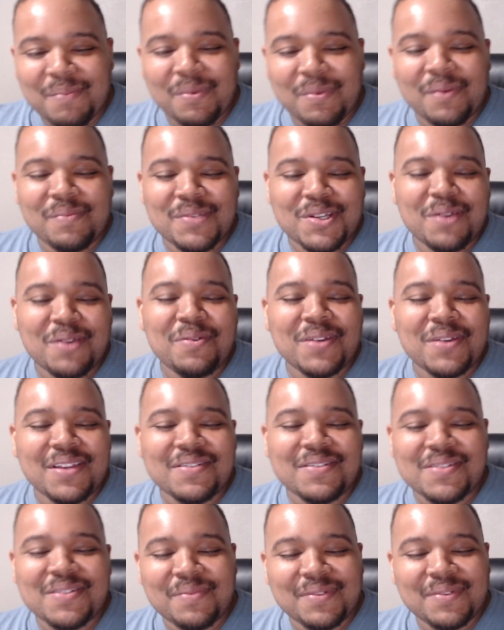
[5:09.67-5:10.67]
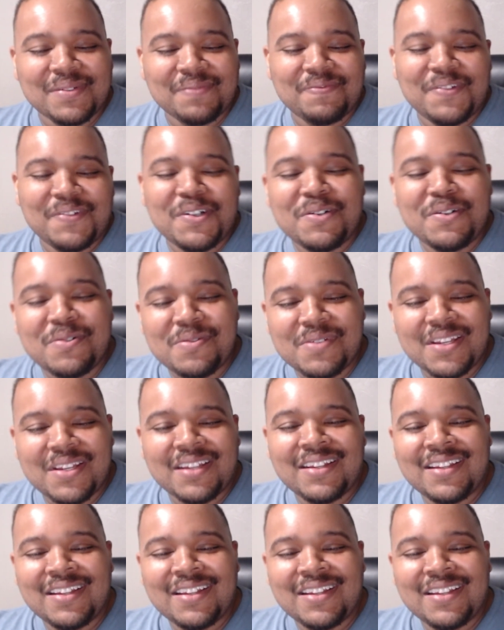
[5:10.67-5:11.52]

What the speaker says: But Michonne gives them food.